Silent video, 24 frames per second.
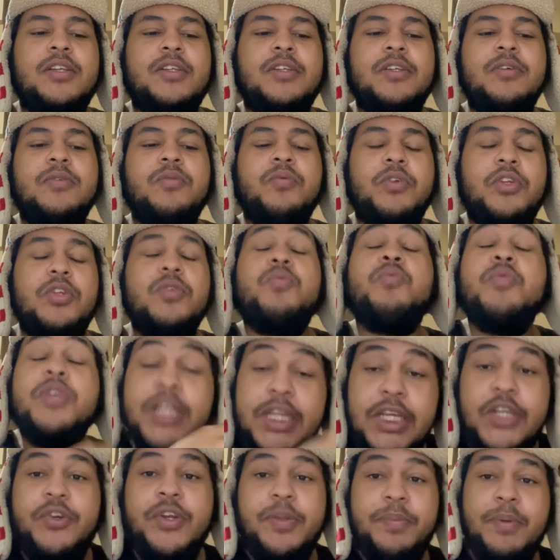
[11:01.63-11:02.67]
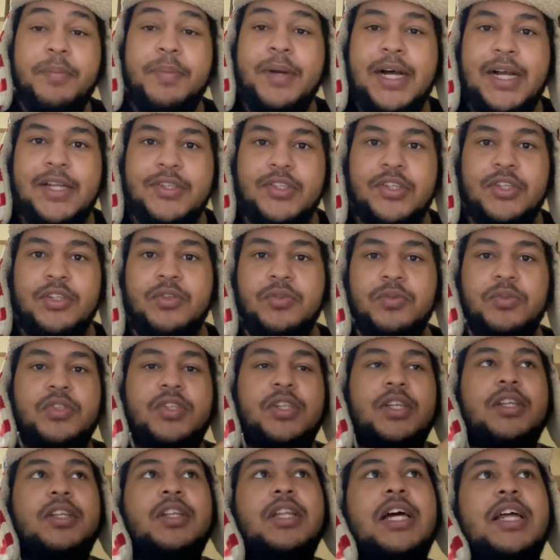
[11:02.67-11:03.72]
when you read creepypasta, you see
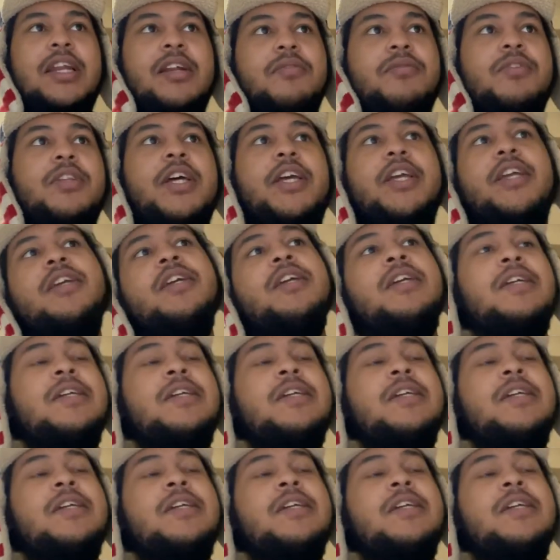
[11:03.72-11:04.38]
a lot of like